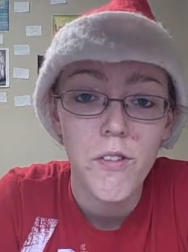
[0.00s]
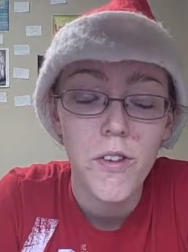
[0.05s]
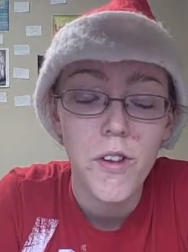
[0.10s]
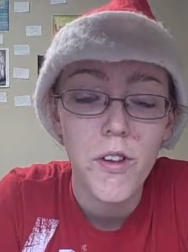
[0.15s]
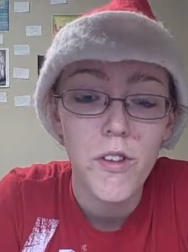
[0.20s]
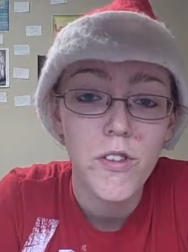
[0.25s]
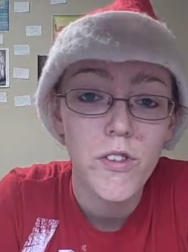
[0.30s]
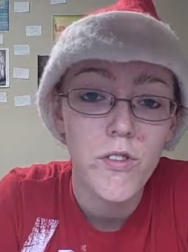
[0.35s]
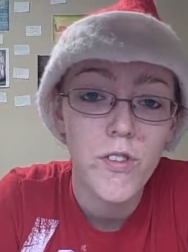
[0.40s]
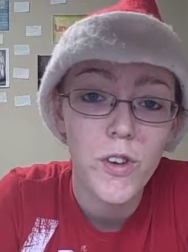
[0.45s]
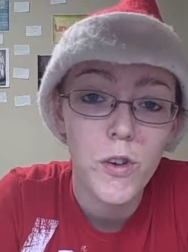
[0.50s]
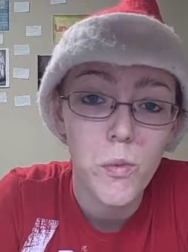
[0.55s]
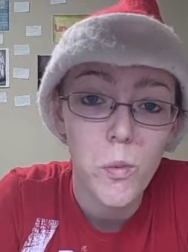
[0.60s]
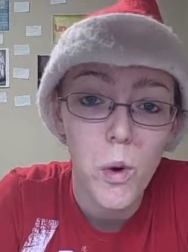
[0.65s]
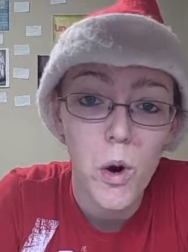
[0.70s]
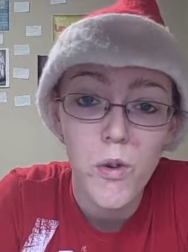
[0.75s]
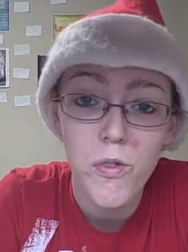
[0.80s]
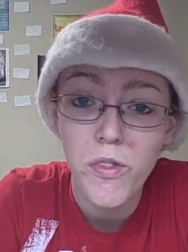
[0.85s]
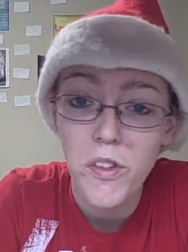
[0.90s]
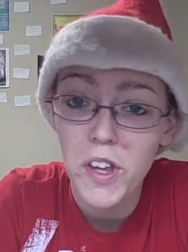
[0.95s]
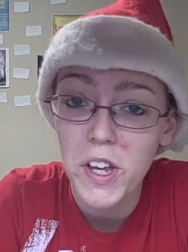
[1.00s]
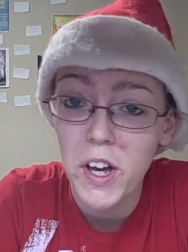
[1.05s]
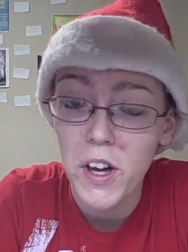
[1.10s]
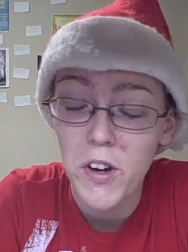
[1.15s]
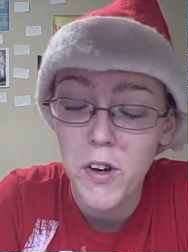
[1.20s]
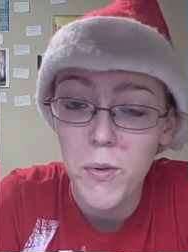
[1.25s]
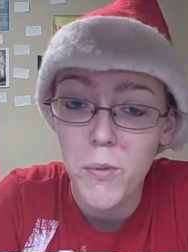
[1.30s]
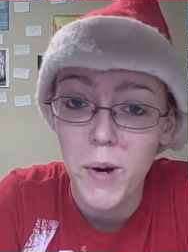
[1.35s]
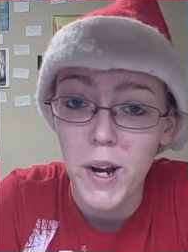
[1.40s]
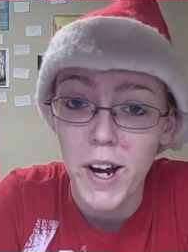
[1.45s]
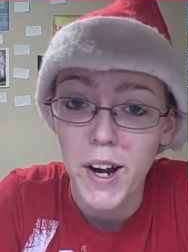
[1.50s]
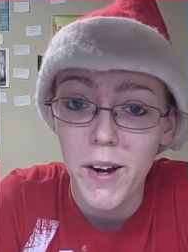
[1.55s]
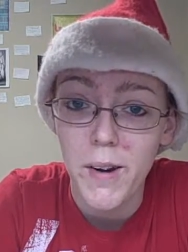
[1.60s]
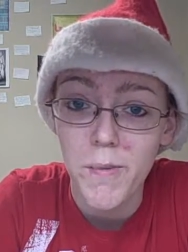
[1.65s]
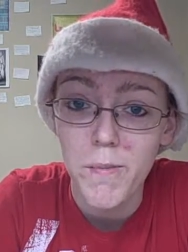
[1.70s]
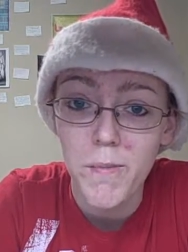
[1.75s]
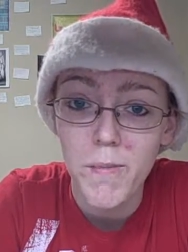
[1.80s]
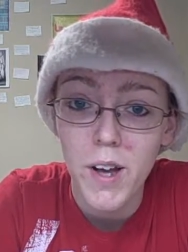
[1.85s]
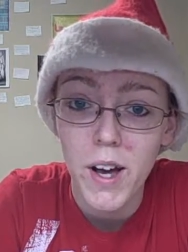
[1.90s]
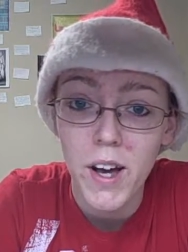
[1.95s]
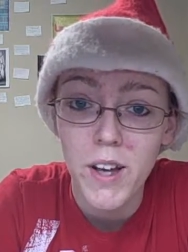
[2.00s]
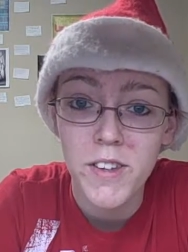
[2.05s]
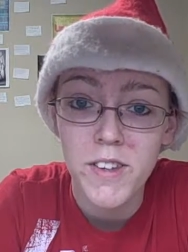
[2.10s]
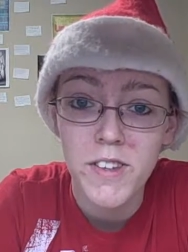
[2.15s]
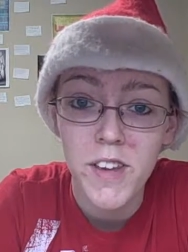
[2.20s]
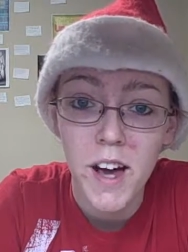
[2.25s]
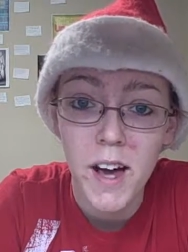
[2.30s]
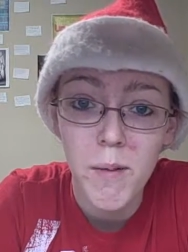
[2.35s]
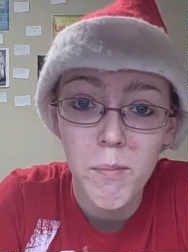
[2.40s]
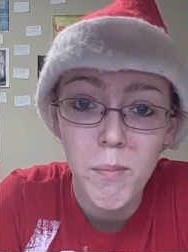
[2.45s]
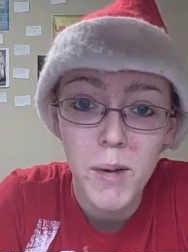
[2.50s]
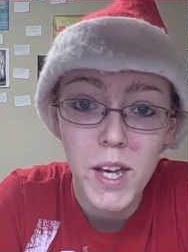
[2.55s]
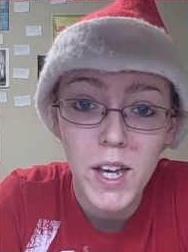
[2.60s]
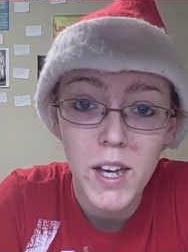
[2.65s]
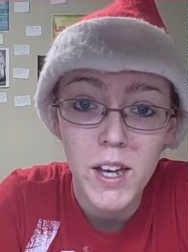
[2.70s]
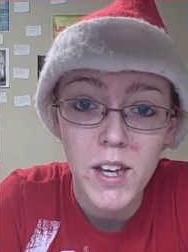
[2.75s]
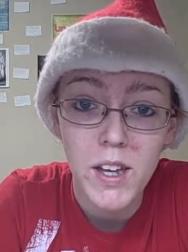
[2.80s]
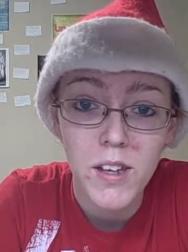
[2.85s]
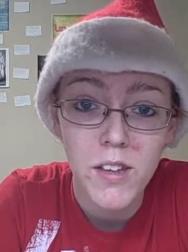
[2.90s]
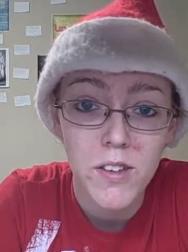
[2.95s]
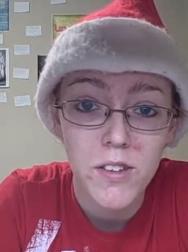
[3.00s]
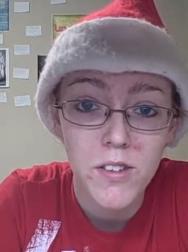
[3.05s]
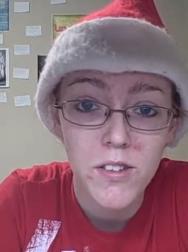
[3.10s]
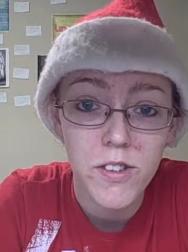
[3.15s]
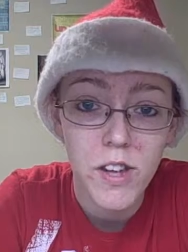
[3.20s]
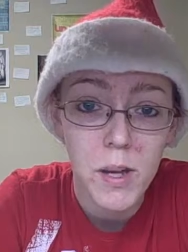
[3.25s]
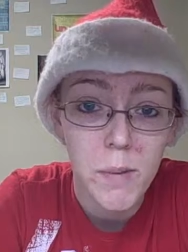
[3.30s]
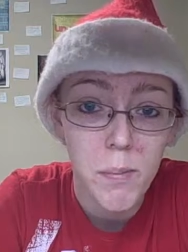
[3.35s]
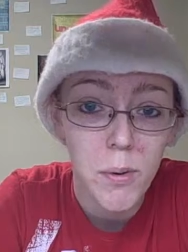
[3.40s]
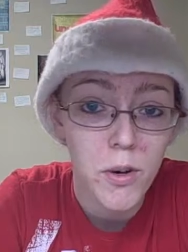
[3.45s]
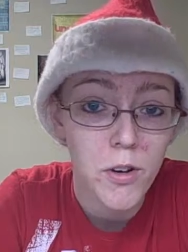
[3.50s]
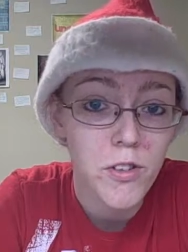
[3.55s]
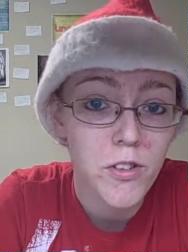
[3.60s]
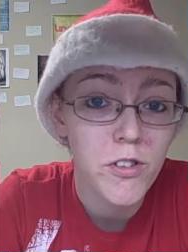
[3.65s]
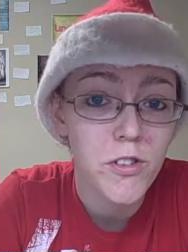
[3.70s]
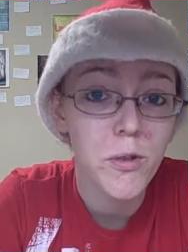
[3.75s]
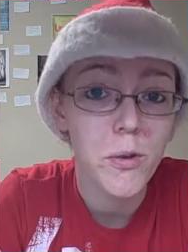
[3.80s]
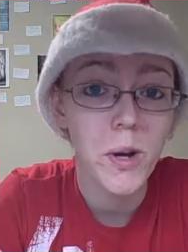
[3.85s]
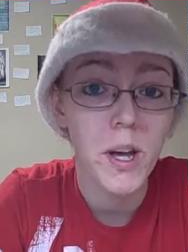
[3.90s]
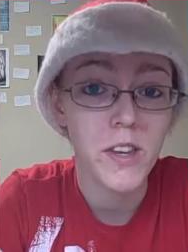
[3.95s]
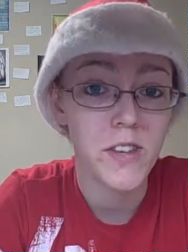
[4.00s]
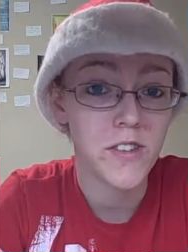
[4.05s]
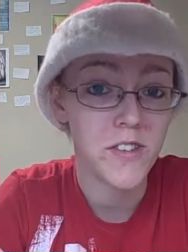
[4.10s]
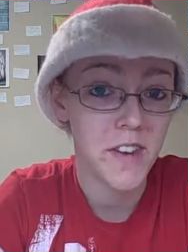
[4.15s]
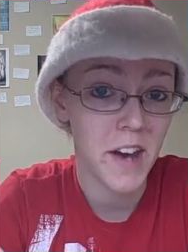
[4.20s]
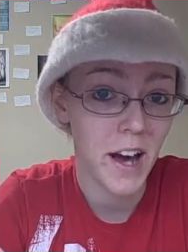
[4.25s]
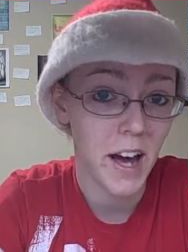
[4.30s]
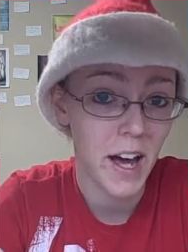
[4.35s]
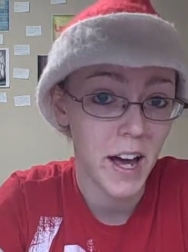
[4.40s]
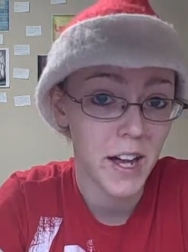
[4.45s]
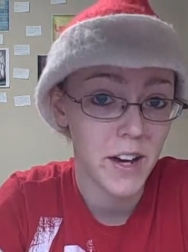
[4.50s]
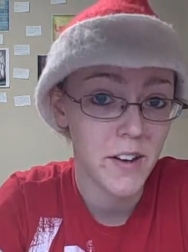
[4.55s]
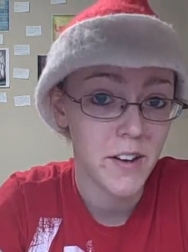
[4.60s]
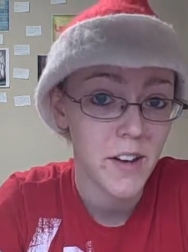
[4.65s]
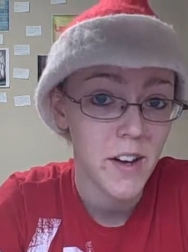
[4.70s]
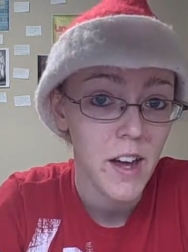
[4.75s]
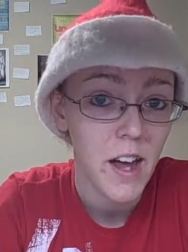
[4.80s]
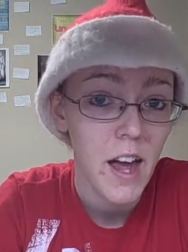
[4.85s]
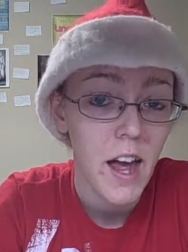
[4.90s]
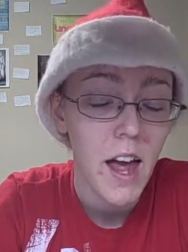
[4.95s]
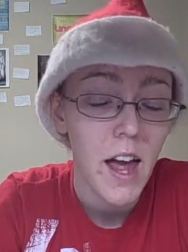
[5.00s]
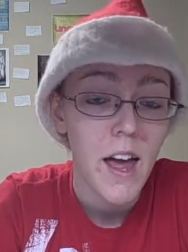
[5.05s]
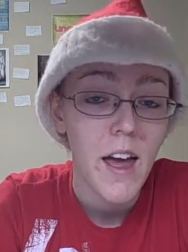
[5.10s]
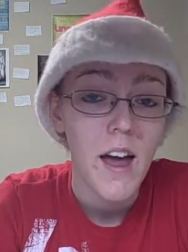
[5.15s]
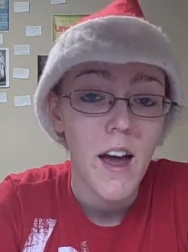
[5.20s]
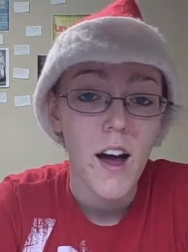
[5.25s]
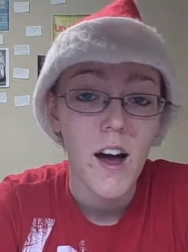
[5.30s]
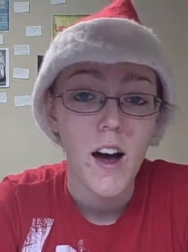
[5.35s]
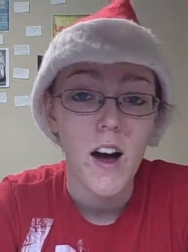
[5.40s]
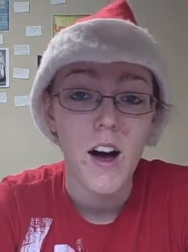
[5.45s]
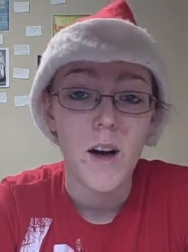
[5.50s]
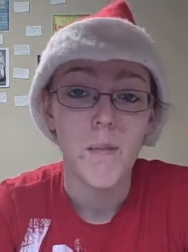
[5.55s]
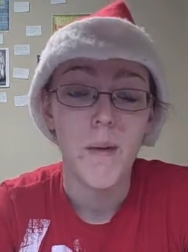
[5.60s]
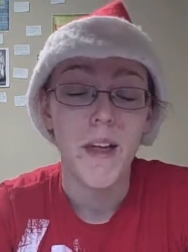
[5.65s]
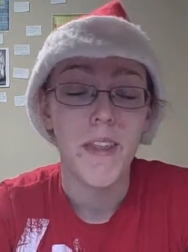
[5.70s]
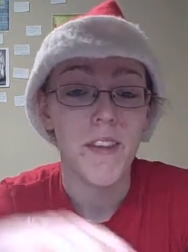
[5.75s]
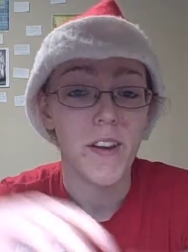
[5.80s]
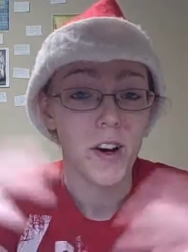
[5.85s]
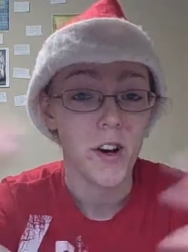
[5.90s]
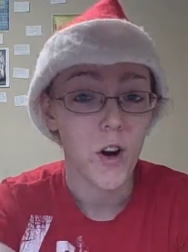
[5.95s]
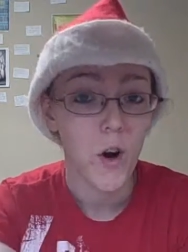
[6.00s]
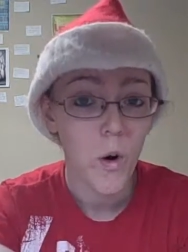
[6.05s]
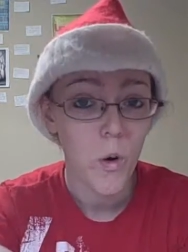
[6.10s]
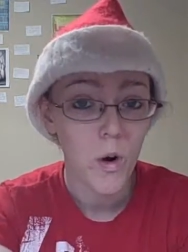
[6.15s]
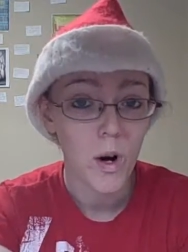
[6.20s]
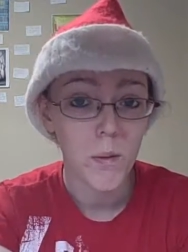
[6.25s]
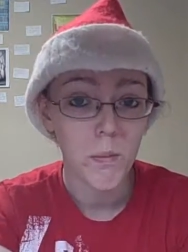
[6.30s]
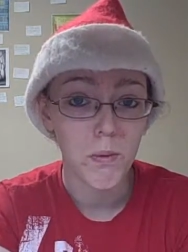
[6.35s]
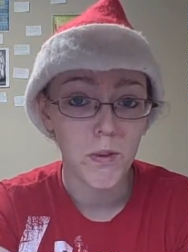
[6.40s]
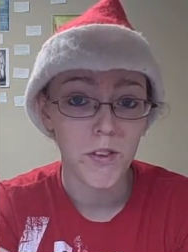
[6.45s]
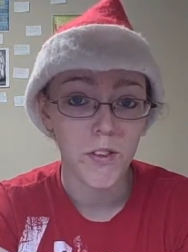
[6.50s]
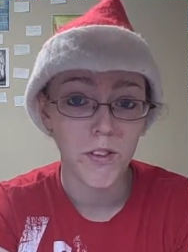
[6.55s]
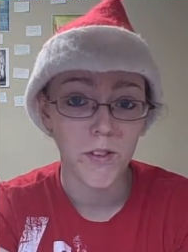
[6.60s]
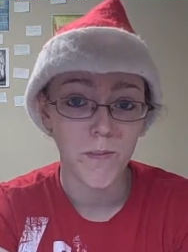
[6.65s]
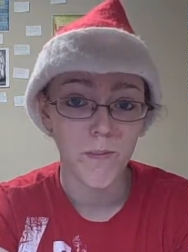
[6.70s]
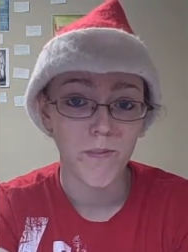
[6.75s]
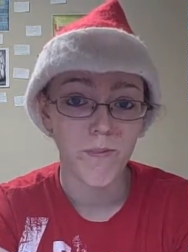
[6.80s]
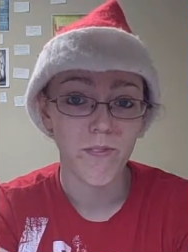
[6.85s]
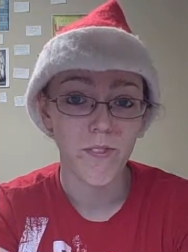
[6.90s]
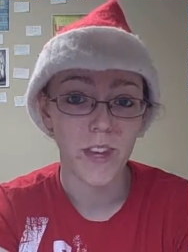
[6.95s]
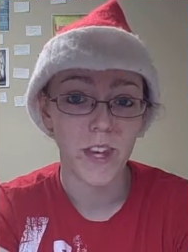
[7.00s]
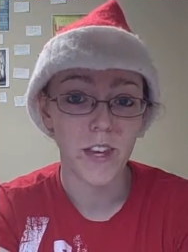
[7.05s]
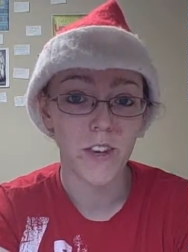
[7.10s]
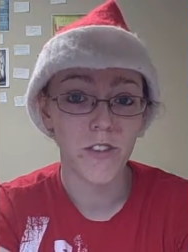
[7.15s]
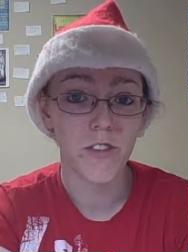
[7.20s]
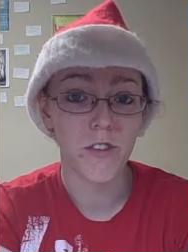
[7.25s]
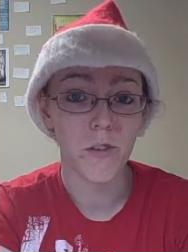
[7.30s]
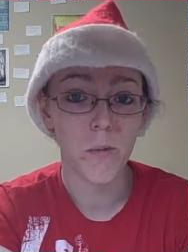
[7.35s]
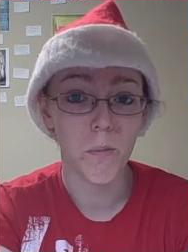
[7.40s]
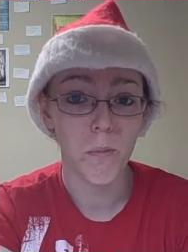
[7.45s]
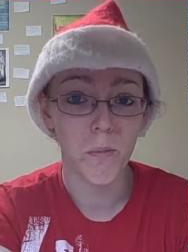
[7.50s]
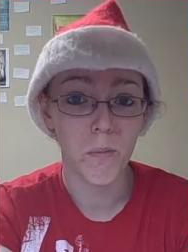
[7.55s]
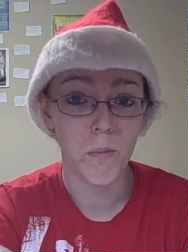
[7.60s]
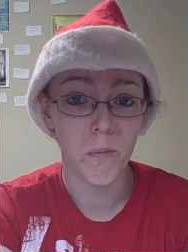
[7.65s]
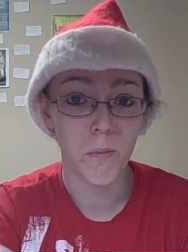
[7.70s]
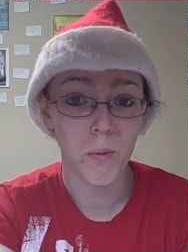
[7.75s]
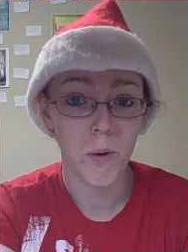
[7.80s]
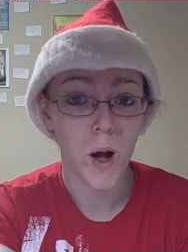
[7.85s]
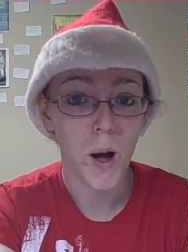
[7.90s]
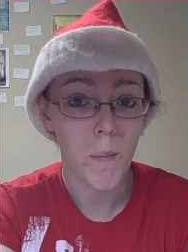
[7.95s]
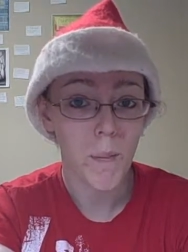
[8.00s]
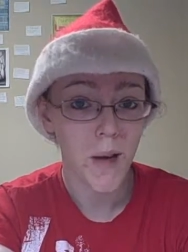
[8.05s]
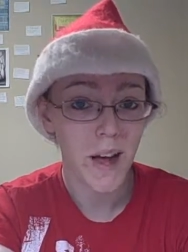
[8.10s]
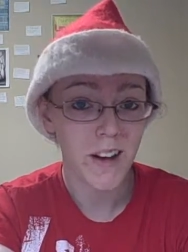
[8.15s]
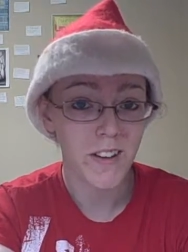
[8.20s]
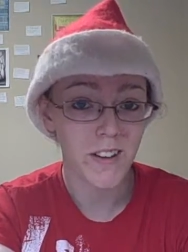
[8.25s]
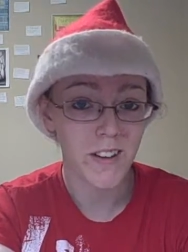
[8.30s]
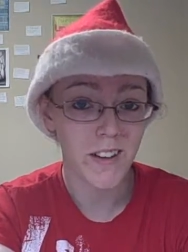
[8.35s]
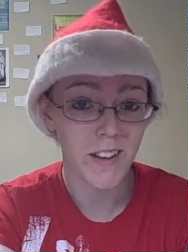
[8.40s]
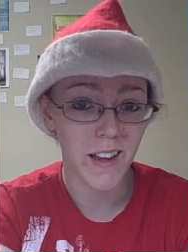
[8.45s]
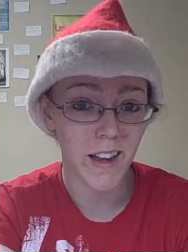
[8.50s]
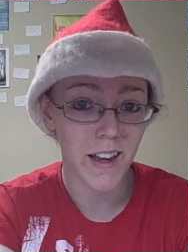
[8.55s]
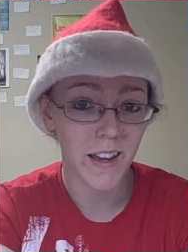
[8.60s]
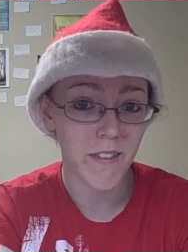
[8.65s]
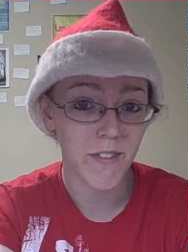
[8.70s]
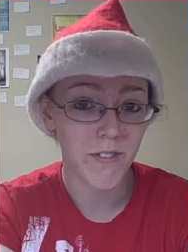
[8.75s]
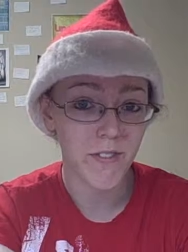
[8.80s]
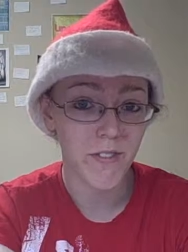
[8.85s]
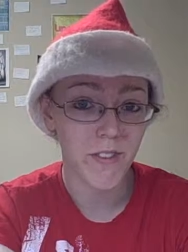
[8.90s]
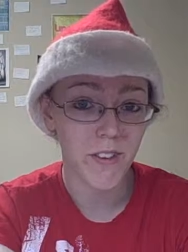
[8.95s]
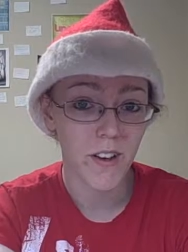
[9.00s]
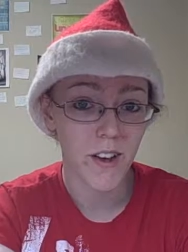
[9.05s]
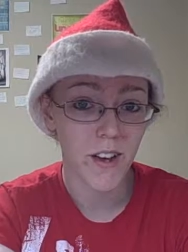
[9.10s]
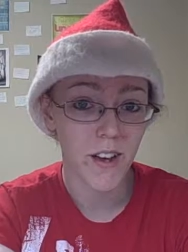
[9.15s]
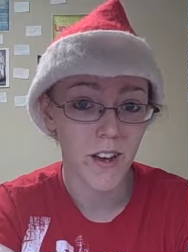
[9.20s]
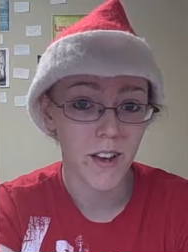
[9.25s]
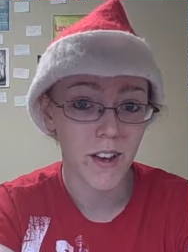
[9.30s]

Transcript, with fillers: For those of you woefully unaware, a zombie is a person who has died um, and their corpse is brought back to life.